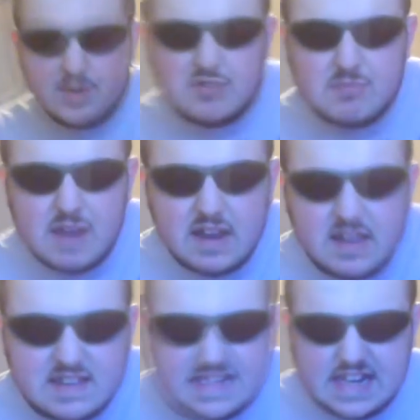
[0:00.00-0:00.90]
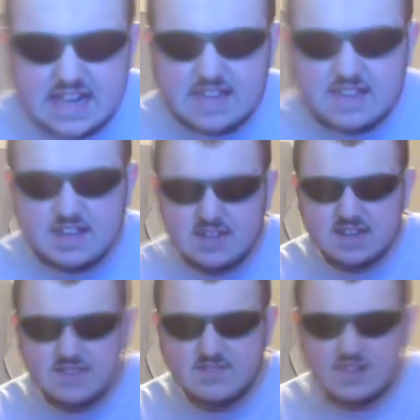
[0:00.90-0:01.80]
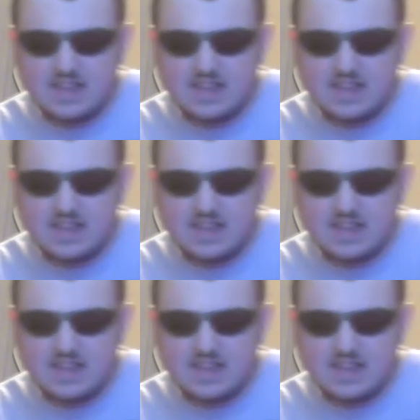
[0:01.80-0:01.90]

when you barely say anything during the